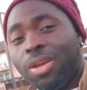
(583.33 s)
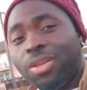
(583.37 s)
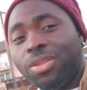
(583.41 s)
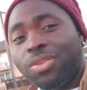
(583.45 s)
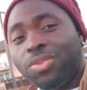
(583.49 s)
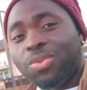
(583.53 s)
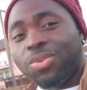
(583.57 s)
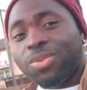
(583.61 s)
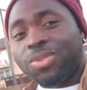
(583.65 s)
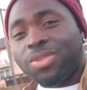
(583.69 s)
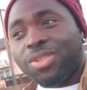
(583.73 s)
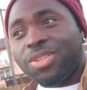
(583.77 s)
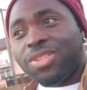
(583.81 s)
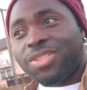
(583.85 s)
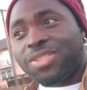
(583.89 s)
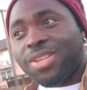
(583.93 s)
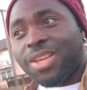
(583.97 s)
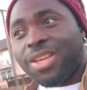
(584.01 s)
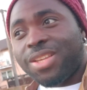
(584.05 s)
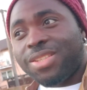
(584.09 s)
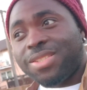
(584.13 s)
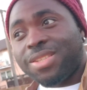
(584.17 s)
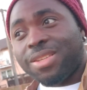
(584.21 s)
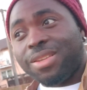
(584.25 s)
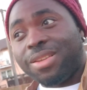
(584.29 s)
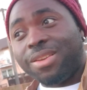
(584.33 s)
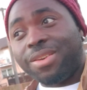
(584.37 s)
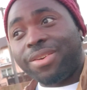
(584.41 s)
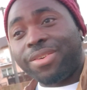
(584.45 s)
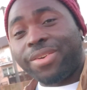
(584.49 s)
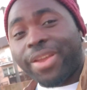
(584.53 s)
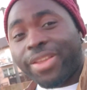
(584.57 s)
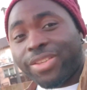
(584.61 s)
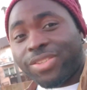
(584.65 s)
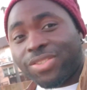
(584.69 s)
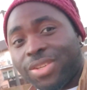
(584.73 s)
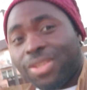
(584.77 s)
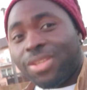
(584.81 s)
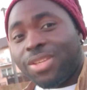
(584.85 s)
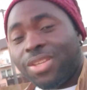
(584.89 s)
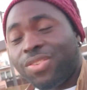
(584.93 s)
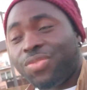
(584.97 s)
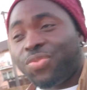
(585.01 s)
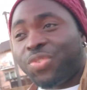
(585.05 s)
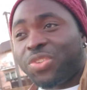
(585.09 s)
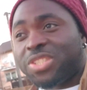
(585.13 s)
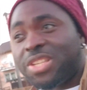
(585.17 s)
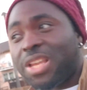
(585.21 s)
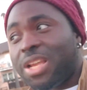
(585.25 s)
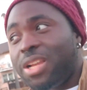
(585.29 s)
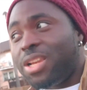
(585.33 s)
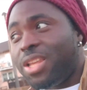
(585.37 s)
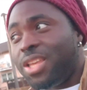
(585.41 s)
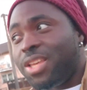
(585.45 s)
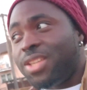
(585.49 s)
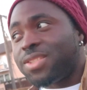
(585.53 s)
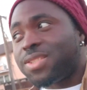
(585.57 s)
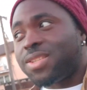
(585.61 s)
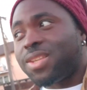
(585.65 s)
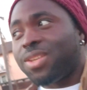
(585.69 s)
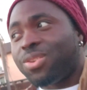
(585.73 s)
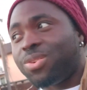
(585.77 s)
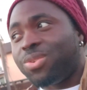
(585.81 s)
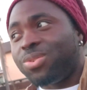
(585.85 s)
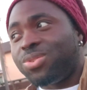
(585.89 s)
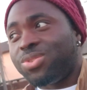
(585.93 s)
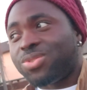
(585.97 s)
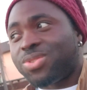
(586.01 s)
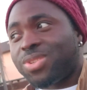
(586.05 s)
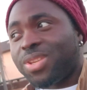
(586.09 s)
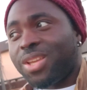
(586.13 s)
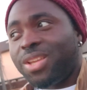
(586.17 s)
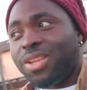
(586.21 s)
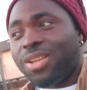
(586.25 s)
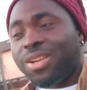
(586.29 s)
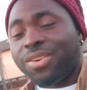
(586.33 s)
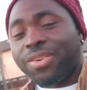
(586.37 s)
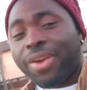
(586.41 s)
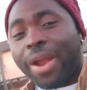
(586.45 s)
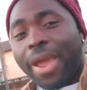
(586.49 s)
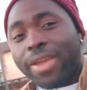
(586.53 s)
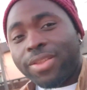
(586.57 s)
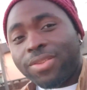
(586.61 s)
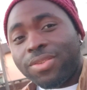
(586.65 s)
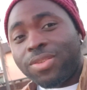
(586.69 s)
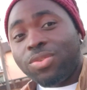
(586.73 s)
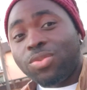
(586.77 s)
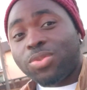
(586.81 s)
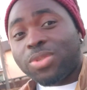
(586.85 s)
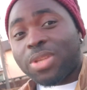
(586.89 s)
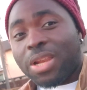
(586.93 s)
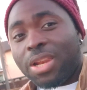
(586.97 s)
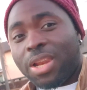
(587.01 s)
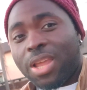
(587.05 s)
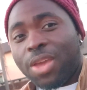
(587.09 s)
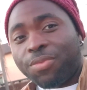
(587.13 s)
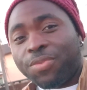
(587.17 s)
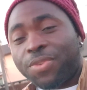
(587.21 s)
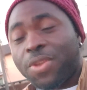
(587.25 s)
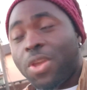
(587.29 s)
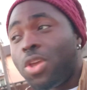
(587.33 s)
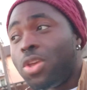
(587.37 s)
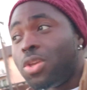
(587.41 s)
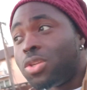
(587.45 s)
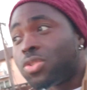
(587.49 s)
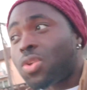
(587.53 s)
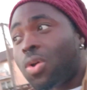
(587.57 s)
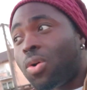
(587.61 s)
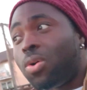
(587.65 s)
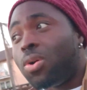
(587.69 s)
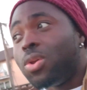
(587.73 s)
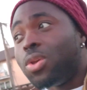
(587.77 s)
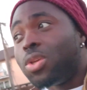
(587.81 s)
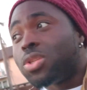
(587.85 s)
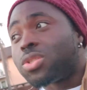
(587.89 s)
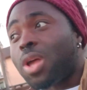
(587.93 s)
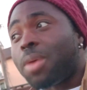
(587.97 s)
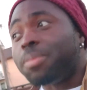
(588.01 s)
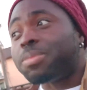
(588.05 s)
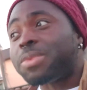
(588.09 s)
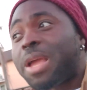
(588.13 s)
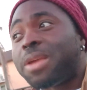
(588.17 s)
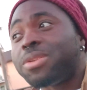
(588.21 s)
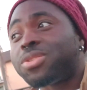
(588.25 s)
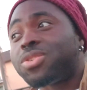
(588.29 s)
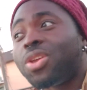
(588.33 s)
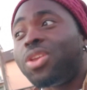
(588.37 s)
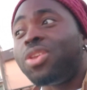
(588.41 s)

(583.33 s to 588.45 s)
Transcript: he says rechts. If you say links, you say right, you say left. So sometimes